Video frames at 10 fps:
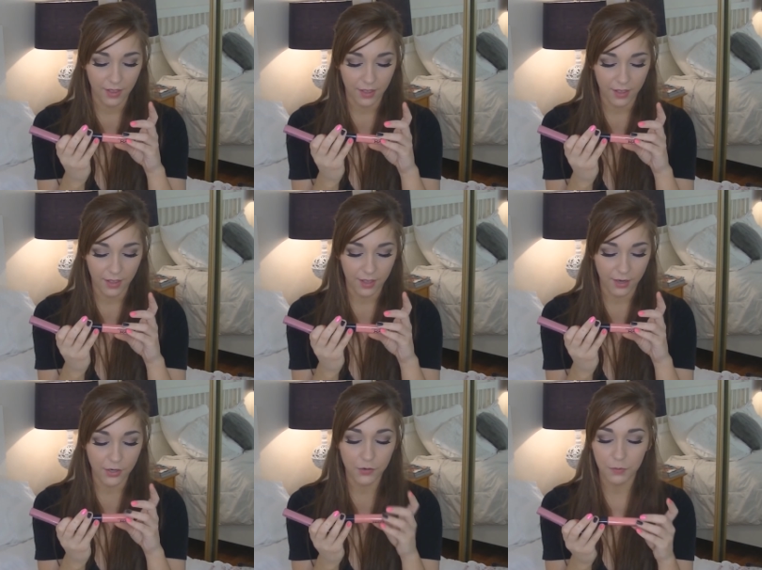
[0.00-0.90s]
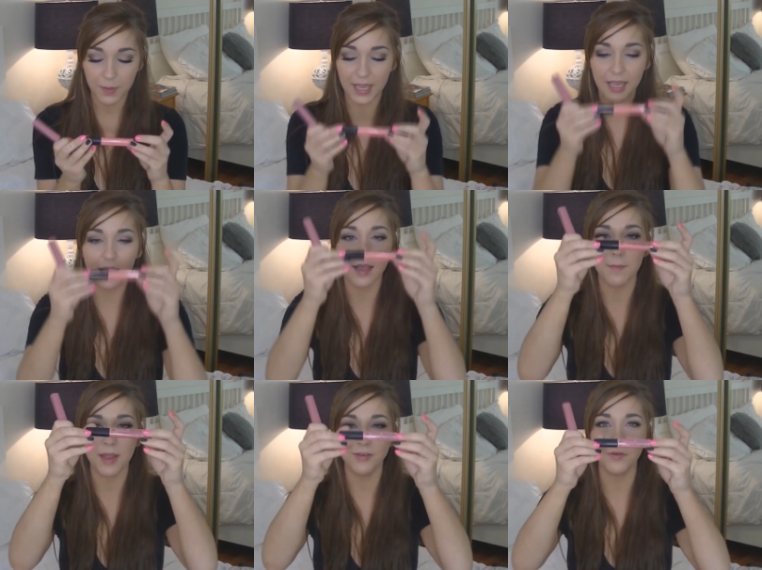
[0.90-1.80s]
nude pink.
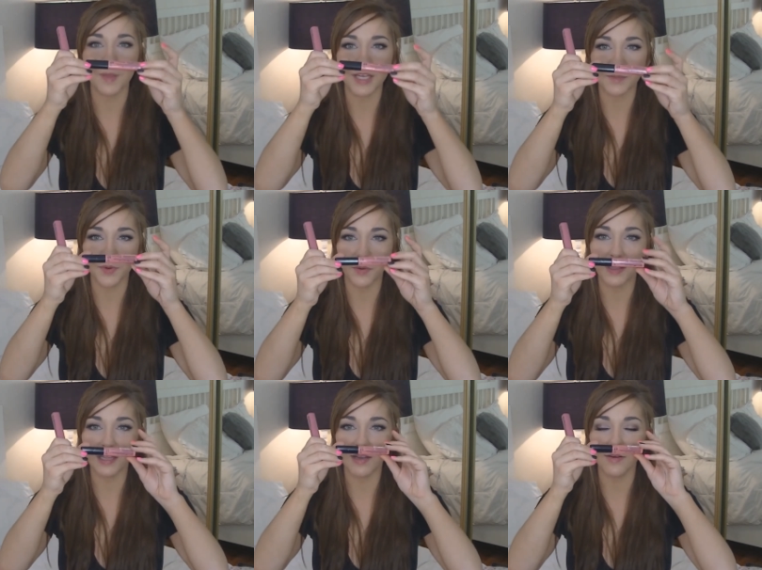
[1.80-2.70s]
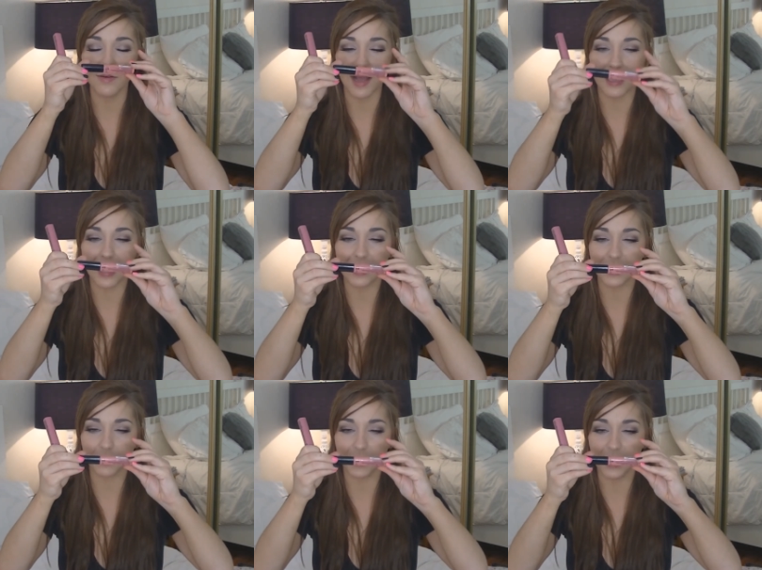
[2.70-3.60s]
My nude pink's broken now. I can't
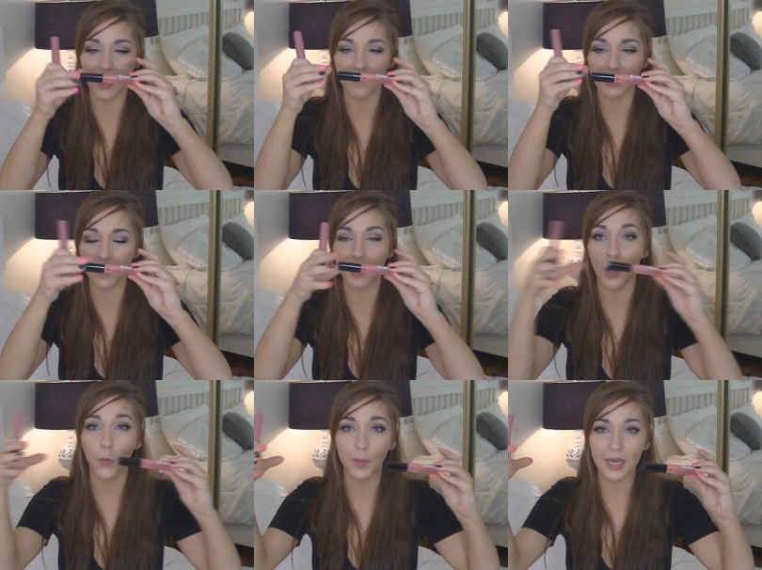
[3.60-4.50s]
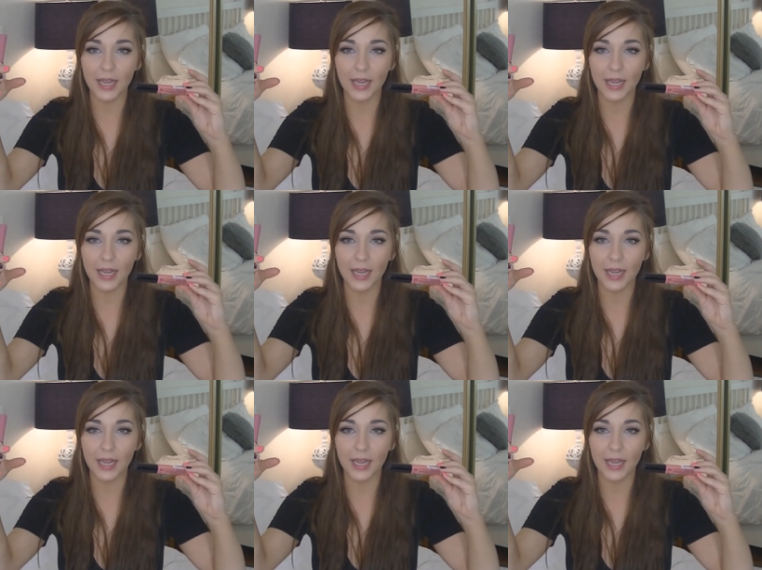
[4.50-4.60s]
explain it. Every time I open